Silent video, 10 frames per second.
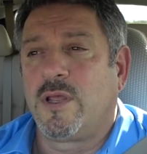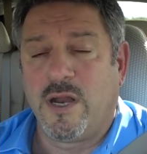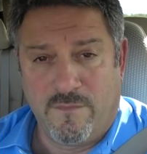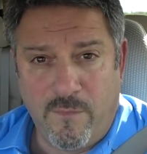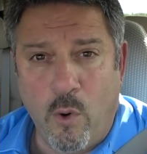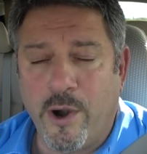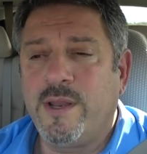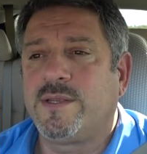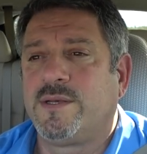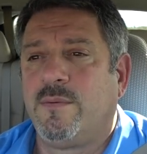can afford
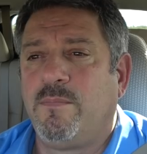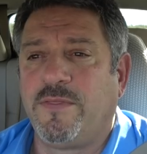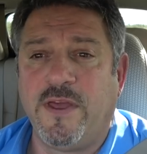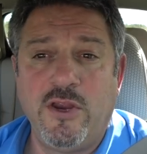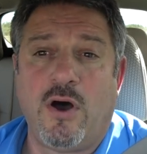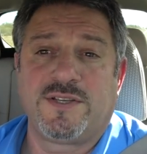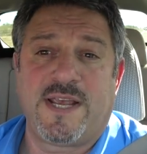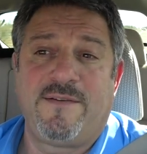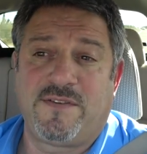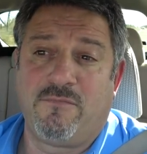it, but then you
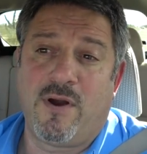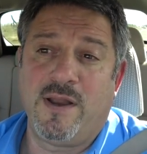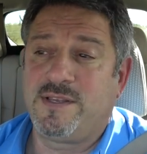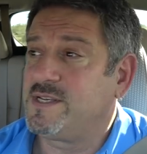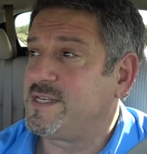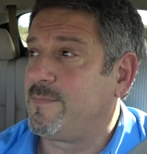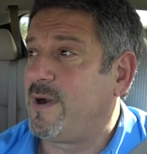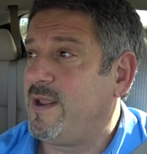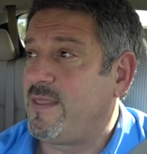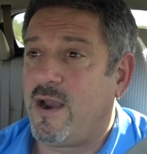also have to run into
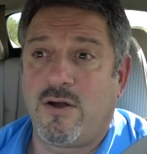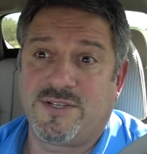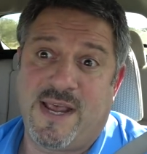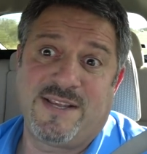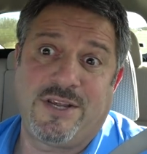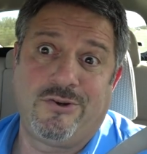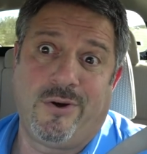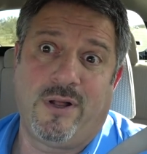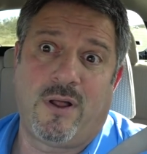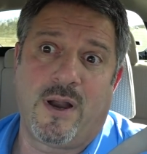somebody that also has a
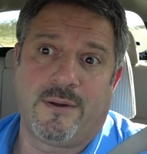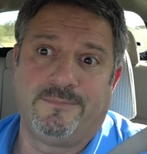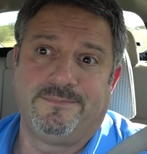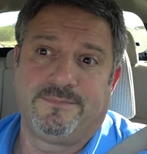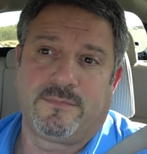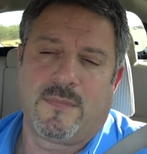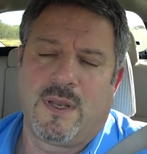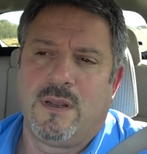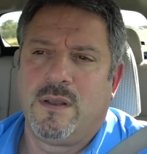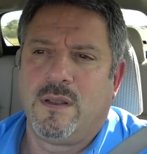drill on
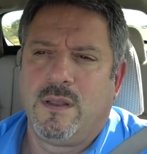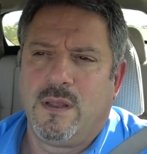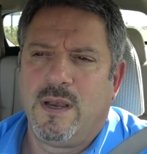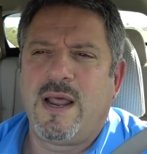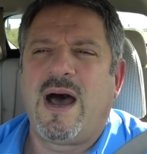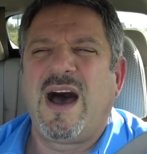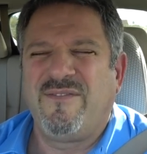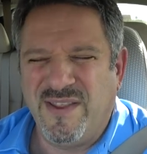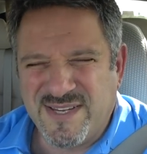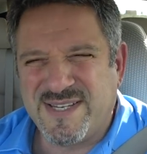them. Now,
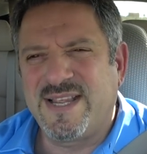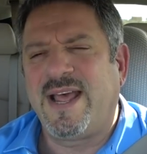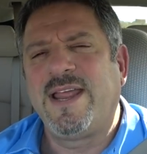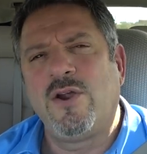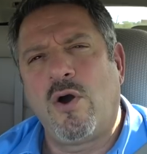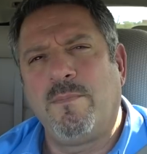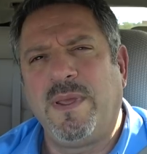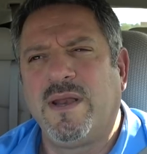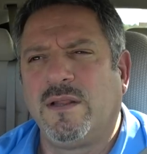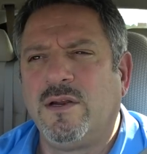obviously, I know I'm
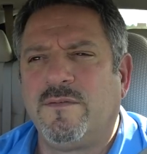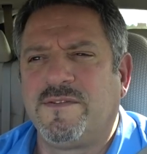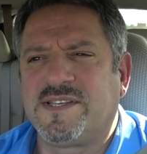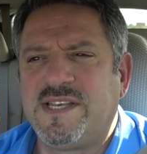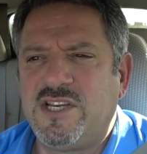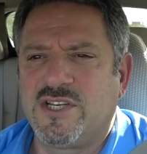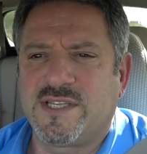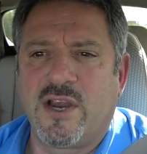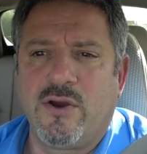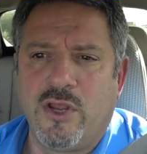being a little facetious
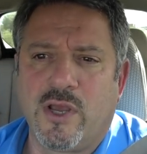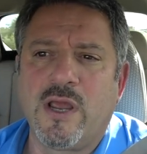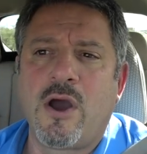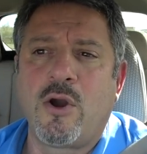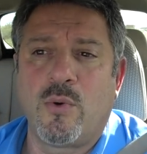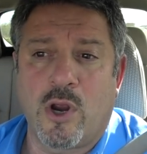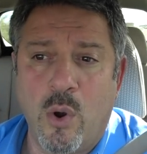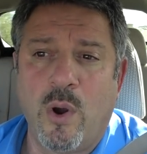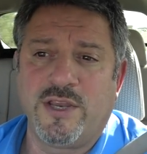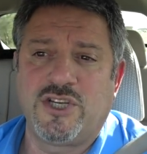there. You can go to a
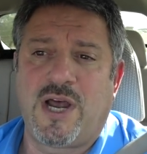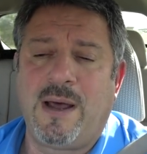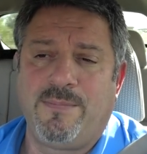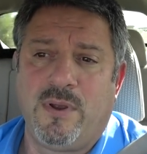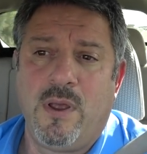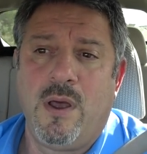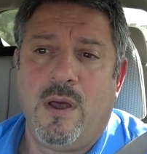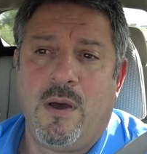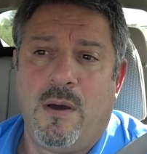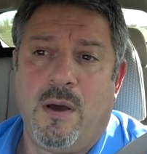coin shop,
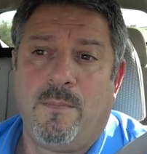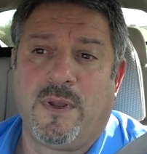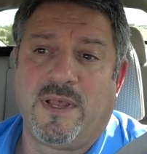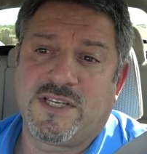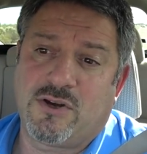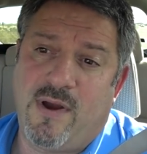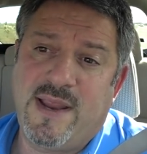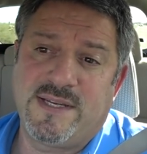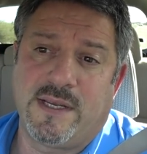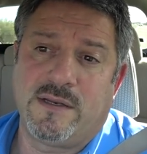but let's
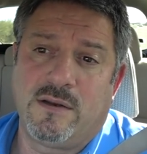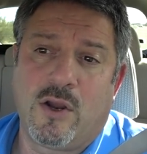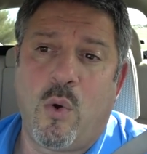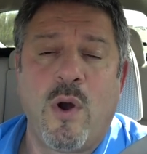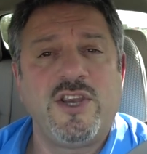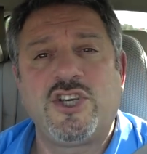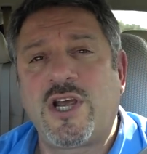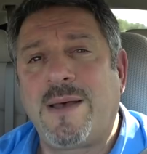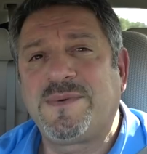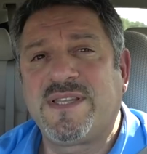grant it, coin
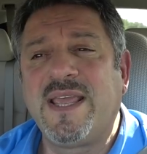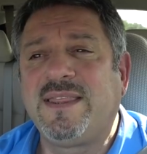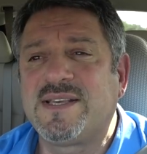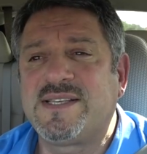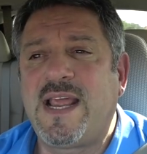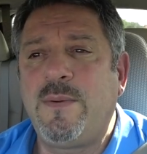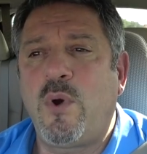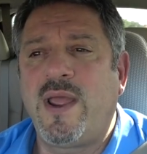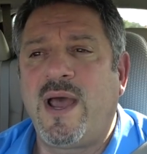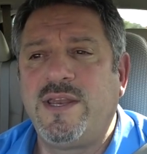shops think the same
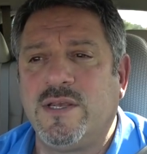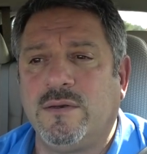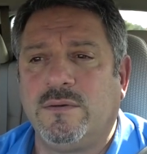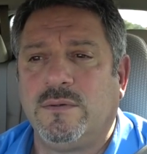way I do